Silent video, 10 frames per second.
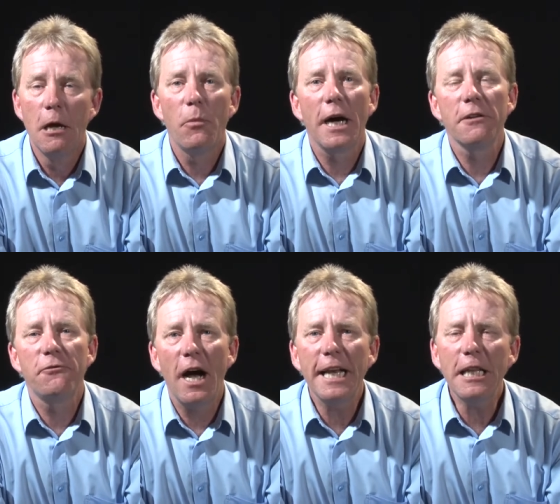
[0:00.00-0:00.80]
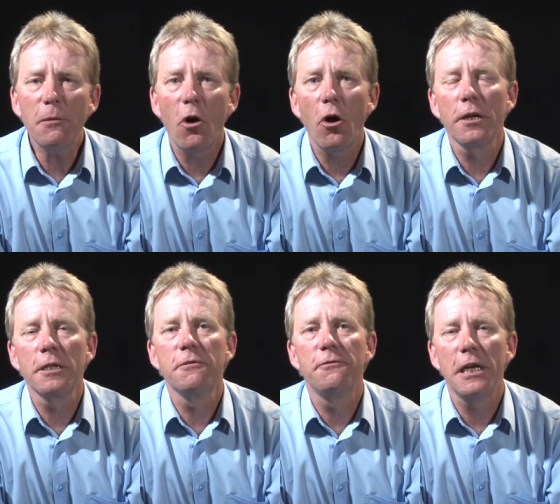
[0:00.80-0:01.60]
By dividing the market
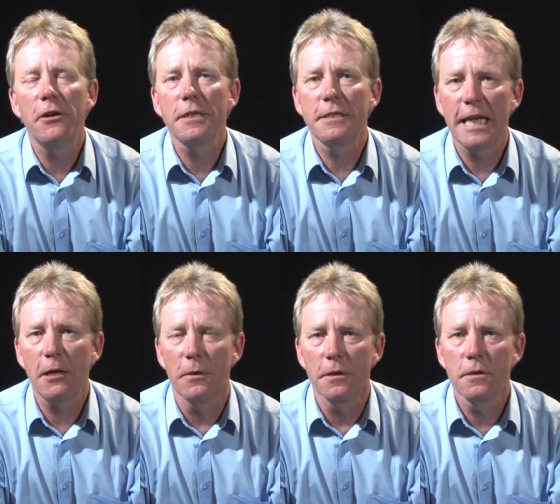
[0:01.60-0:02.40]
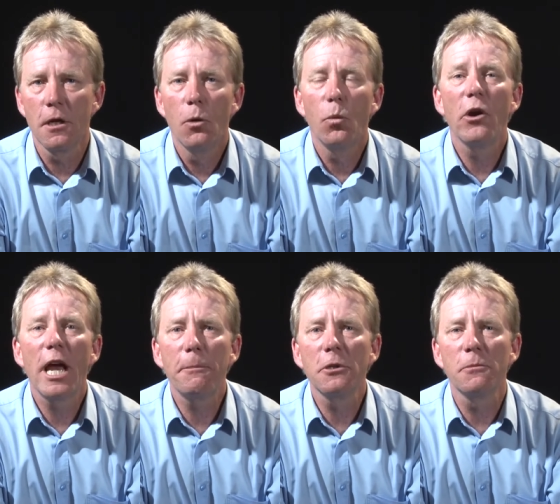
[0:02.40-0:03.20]
into various segments, we're
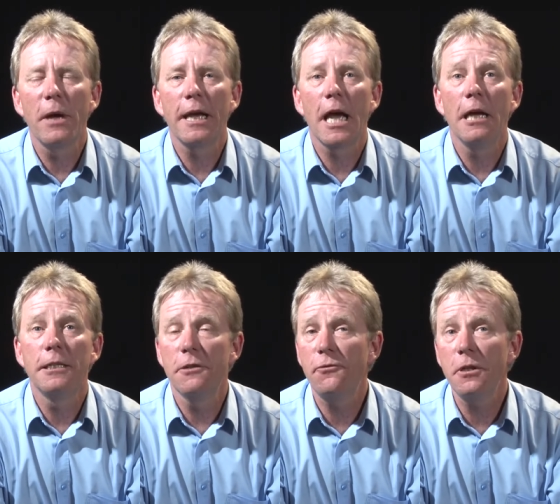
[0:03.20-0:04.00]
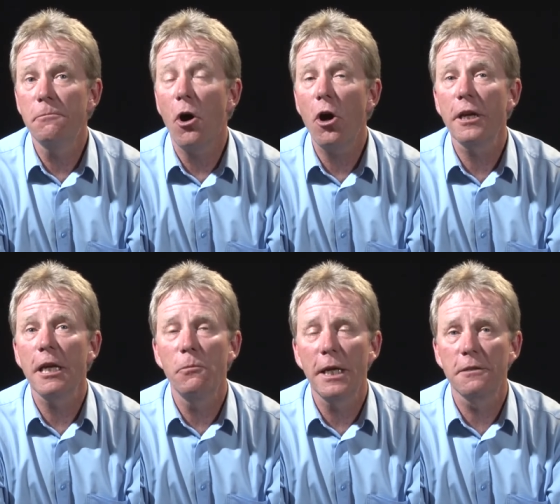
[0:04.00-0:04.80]
able to make a different
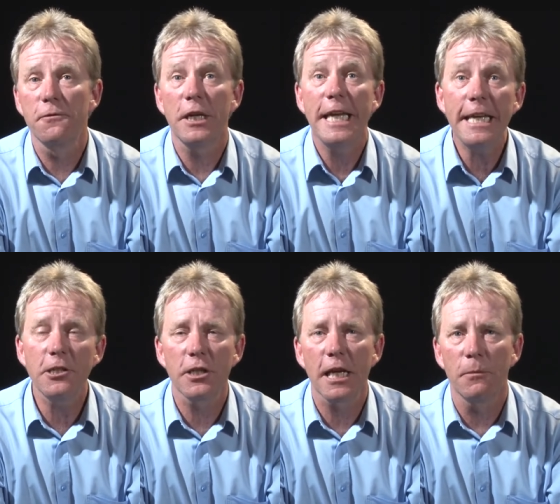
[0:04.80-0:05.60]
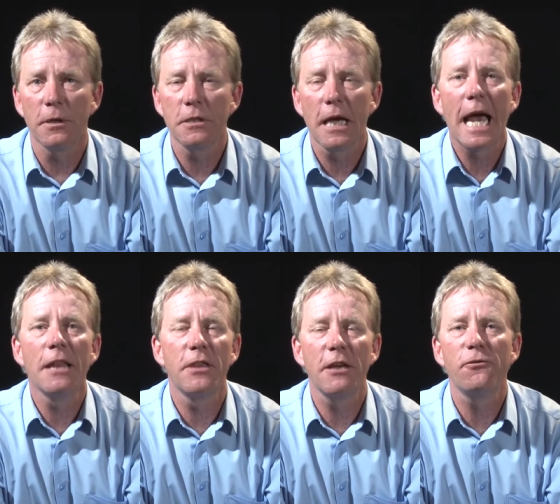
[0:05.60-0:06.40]
marketing mix for each segment
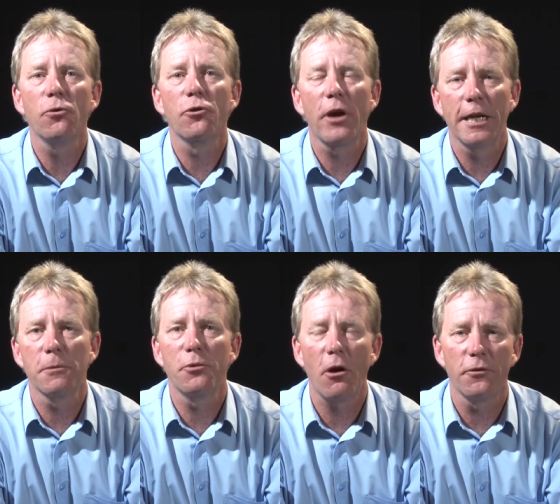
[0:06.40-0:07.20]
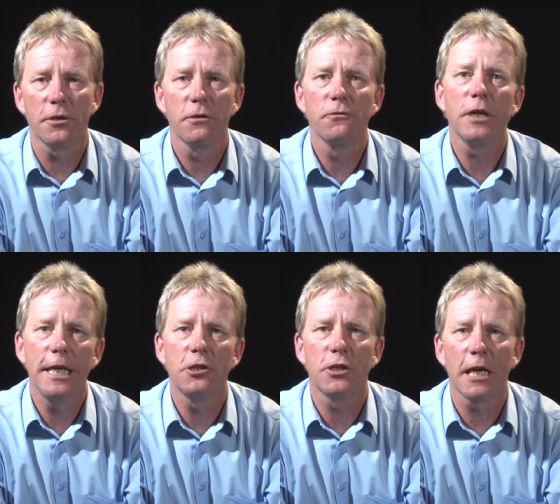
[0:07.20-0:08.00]
and therefore create a profit for
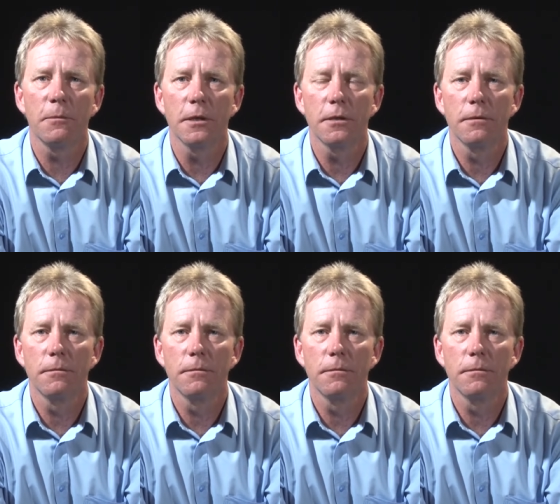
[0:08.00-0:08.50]
each segment.